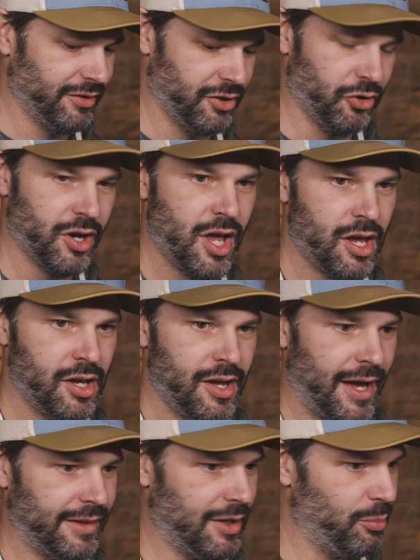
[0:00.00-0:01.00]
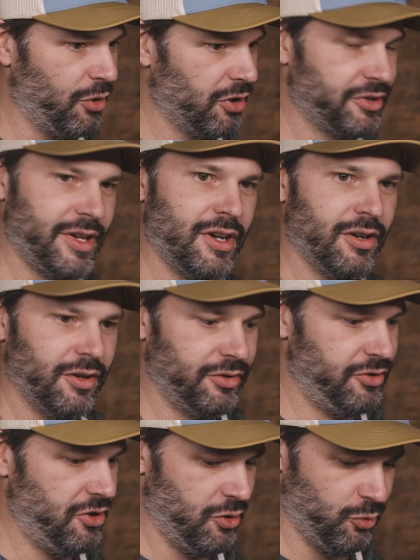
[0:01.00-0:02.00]
So I think
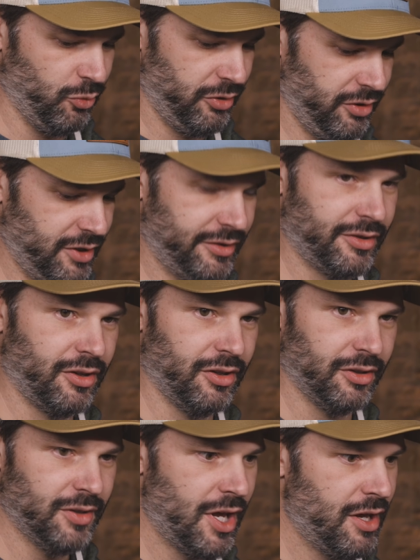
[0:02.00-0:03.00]
bartenders, you know, really saw